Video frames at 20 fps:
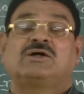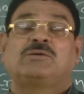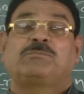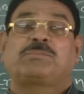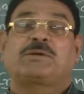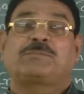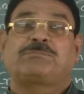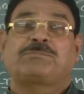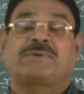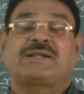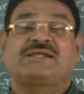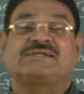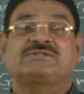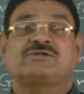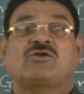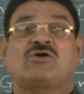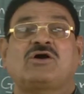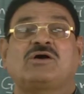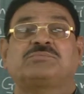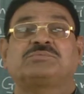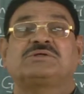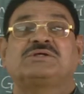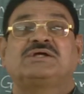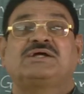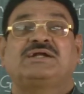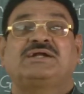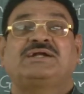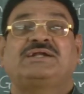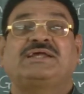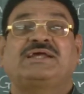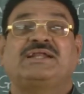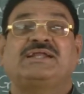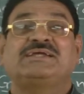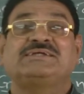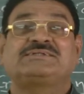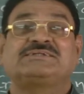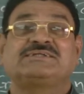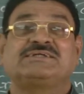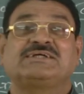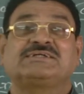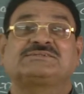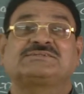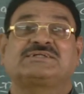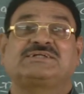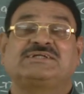preparation of delicious